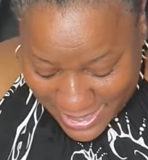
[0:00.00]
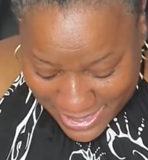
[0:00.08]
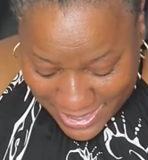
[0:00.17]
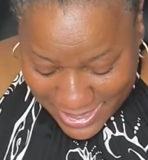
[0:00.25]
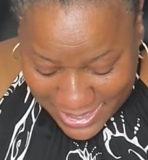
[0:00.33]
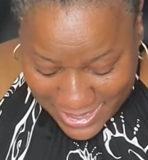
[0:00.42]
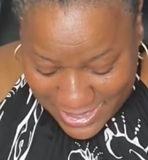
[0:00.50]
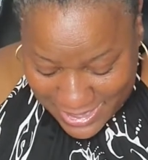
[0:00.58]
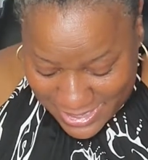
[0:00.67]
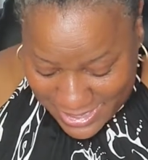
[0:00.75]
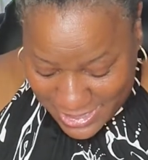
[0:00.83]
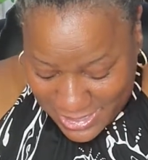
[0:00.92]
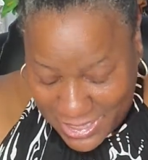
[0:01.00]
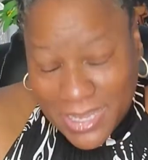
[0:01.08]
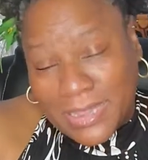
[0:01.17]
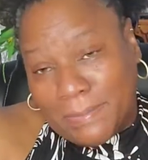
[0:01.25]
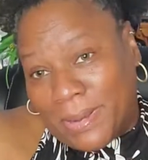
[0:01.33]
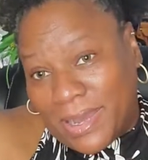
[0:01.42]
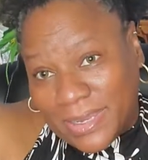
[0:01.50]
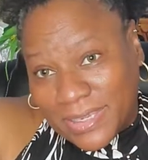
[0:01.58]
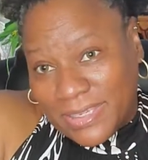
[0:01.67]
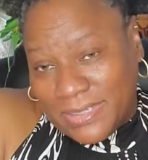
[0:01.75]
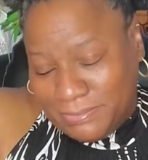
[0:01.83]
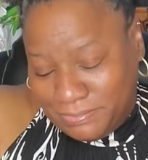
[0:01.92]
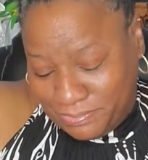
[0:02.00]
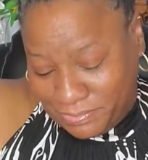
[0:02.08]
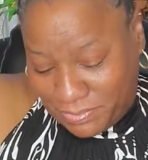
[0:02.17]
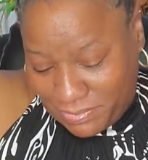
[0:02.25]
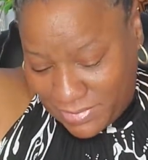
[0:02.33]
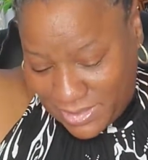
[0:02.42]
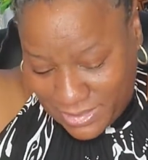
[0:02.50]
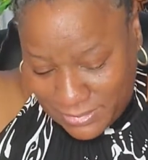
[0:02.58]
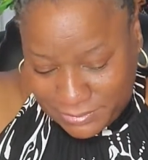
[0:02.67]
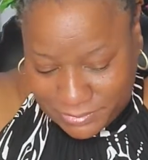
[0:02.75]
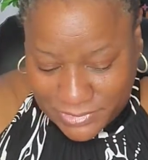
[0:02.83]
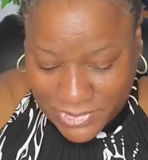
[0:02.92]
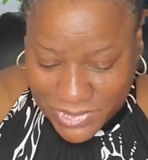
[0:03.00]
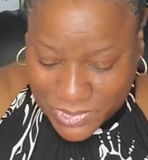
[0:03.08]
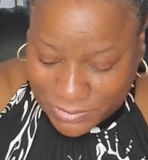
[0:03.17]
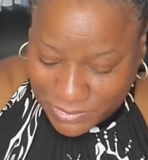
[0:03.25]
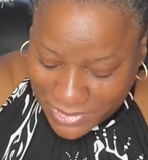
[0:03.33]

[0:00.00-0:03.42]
And in the pocket, so